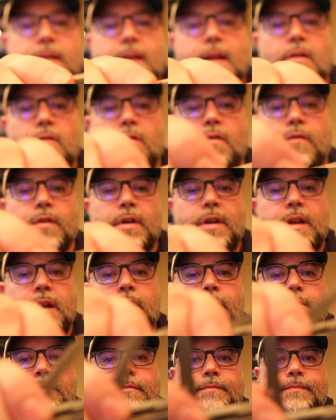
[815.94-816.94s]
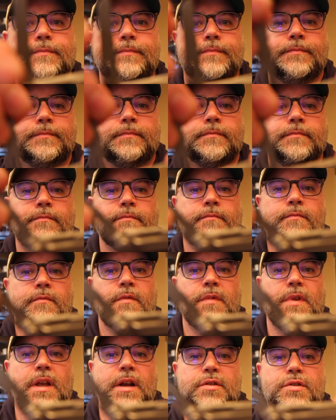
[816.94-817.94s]
Now over here,
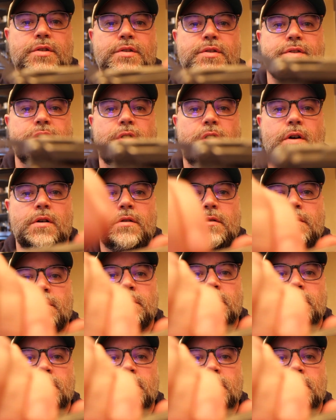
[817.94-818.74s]
there's your saw.